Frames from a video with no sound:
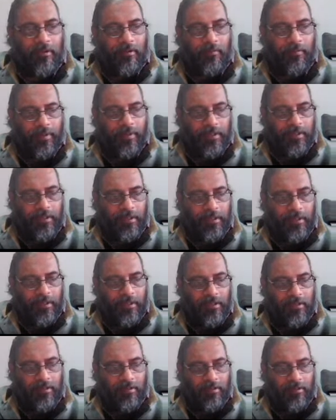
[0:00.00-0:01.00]

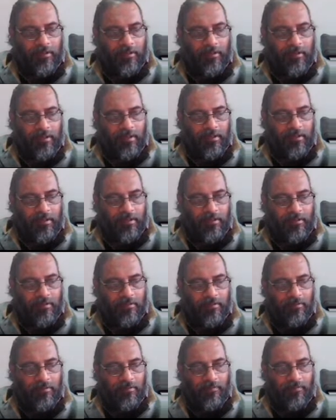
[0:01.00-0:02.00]
Basically, this
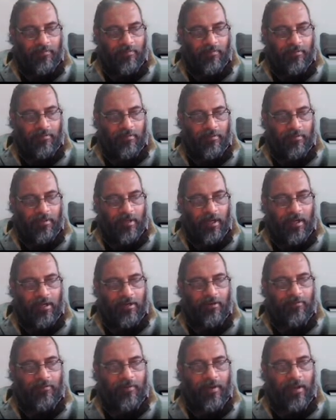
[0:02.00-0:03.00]

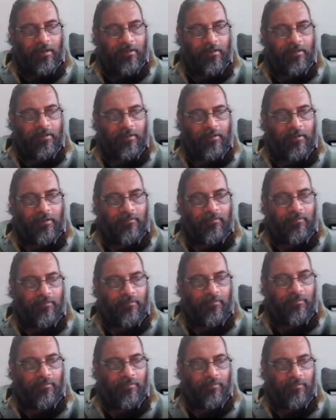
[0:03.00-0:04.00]
kind of file system,
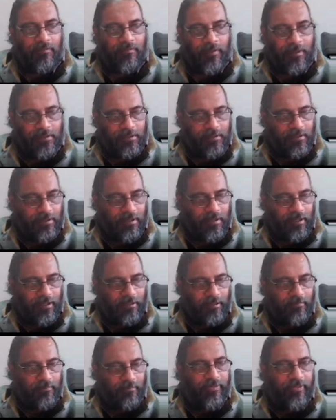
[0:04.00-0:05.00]
first
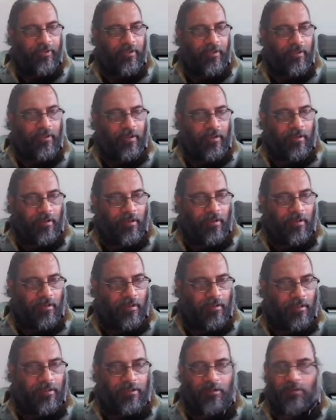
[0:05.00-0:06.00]
time
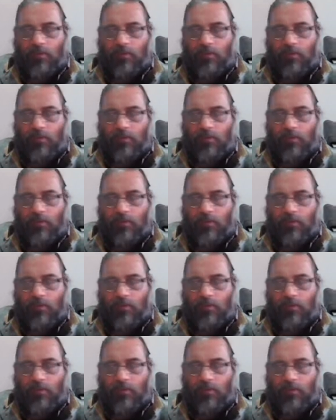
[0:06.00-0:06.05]
this